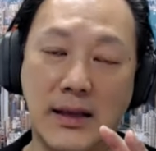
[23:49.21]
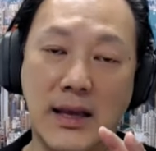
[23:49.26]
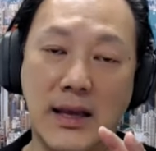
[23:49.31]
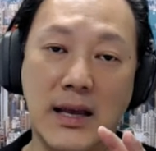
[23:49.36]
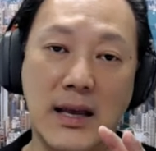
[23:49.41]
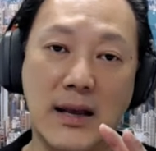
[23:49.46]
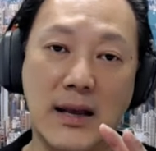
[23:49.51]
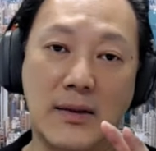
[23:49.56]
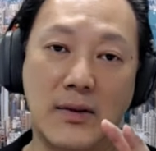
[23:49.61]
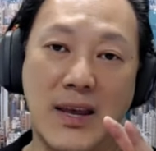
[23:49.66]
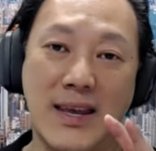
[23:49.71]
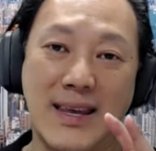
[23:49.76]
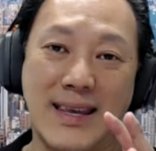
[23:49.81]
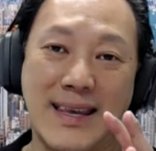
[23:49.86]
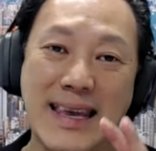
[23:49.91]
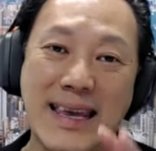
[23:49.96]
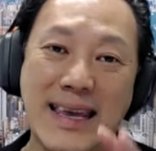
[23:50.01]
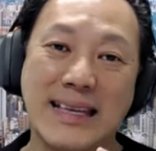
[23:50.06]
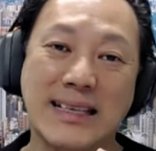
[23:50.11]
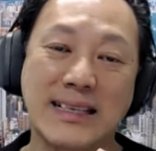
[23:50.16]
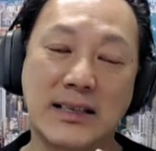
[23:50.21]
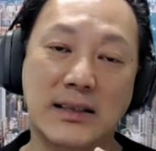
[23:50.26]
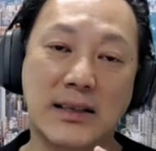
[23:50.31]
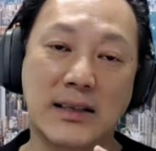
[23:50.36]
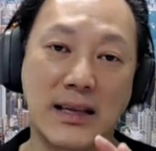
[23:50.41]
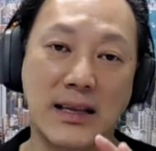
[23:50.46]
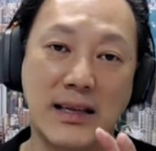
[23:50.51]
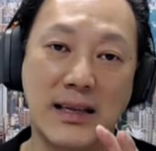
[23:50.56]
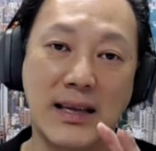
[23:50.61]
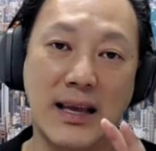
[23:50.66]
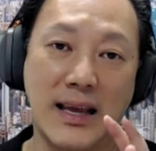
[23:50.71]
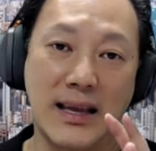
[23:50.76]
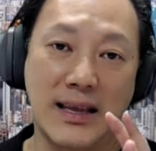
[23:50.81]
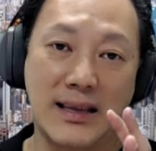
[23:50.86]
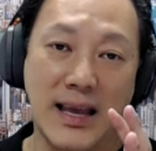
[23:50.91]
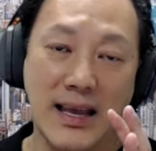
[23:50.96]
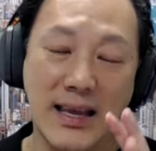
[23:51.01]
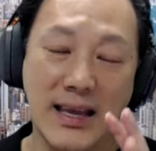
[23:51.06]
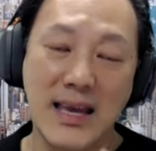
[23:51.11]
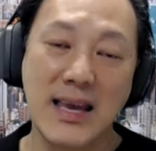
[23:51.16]
the, the ease the, the
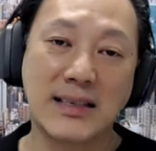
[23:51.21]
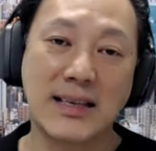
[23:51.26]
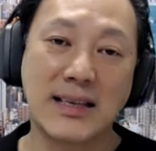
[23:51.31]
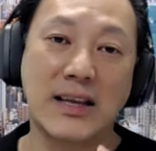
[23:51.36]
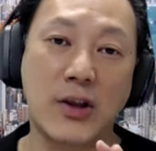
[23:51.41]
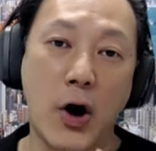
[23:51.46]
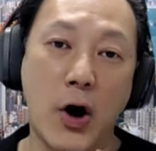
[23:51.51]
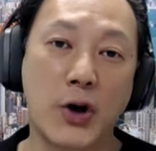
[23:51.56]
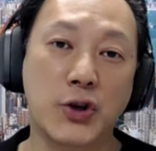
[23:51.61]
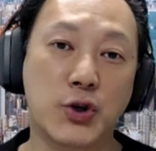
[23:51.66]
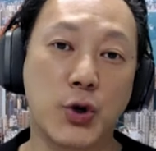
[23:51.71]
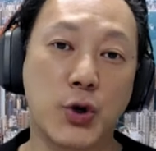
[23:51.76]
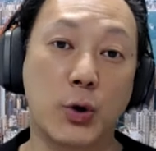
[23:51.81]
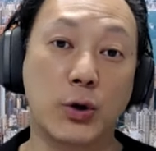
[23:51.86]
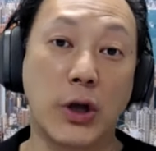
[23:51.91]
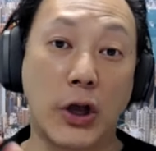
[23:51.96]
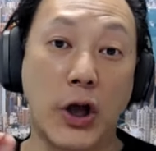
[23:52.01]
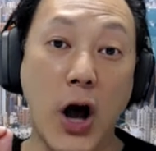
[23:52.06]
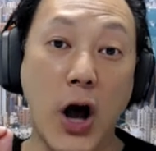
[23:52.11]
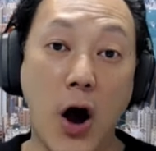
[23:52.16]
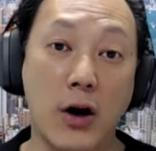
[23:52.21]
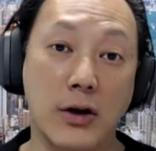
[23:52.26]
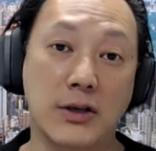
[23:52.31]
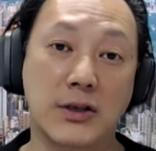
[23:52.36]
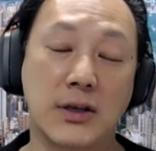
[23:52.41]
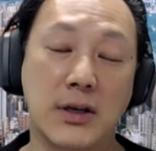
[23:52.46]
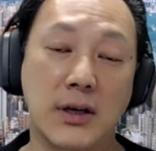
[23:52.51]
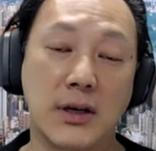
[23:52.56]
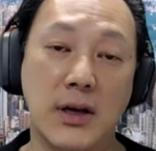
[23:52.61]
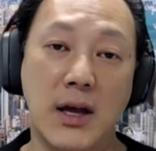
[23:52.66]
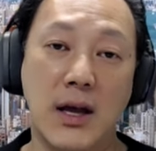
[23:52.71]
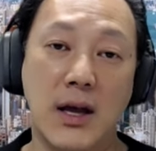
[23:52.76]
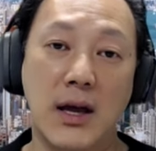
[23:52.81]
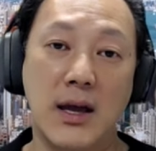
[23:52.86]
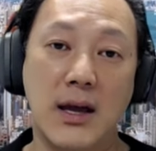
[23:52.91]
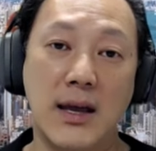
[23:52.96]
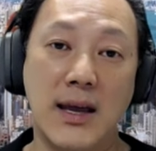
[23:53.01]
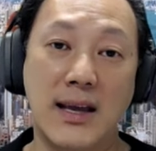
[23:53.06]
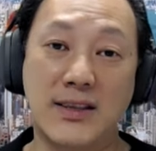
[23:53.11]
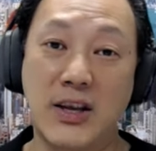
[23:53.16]
ease and also the cost
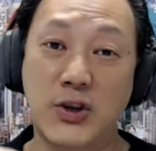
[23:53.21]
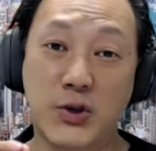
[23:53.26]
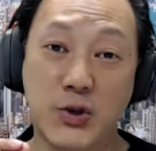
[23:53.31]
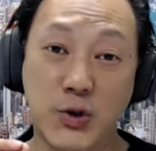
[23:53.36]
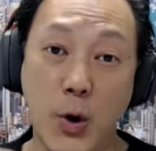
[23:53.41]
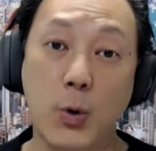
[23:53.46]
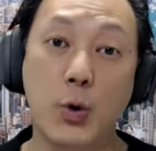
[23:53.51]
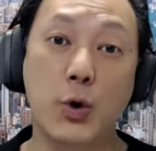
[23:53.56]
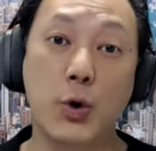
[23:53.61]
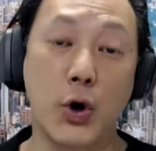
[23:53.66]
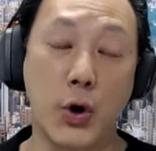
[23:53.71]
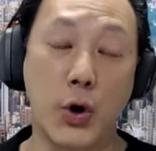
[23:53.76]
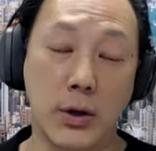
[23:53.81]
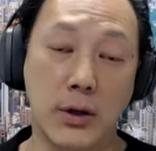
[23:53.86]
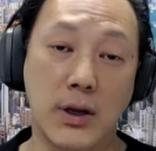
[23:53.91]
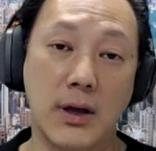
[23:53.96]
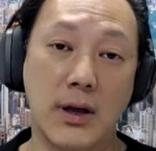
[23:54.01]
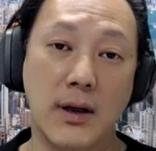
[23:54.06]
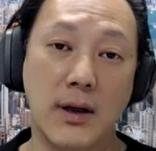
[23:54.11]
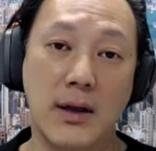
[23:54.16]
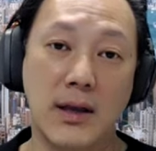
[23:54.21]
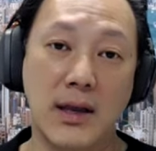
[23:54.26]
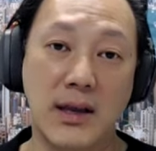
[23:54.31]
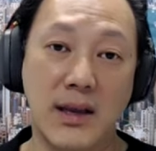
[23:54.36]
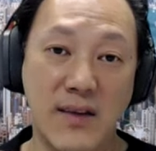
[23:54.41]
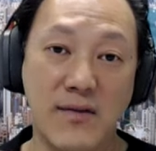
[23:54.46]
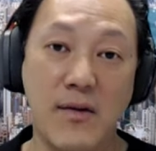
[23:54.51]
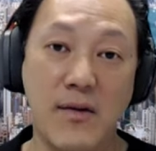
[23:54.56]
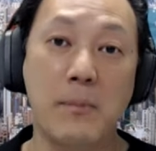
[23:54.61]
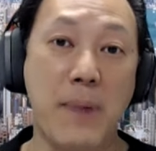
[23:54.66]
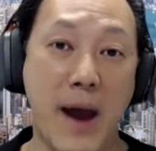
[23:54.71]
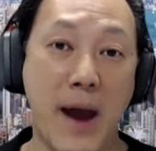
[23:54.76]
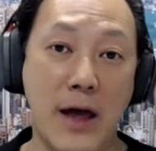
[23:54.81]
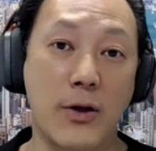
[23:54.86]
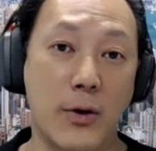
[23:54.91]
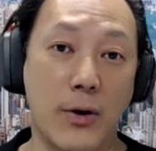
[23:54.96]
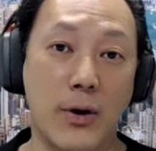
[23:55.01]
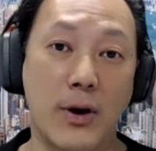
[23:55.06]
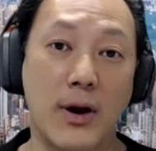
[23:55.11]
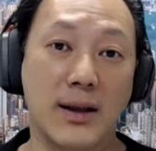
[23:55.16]
is so good even
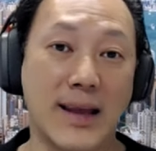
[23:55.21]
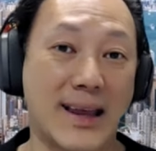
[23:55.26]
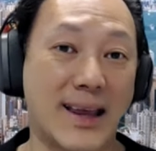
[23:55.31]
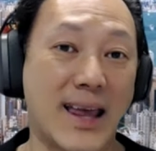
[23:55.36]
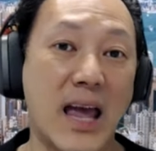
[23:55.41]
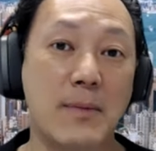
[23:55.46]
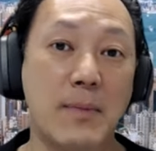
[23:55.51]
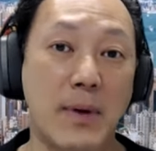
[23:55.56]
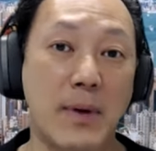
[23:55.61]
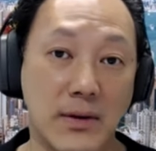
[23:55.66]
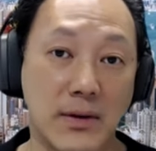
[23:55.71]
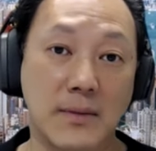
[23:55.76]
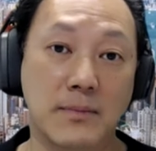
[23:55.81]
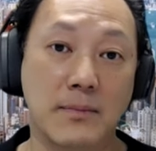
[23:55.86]
better than Cayman,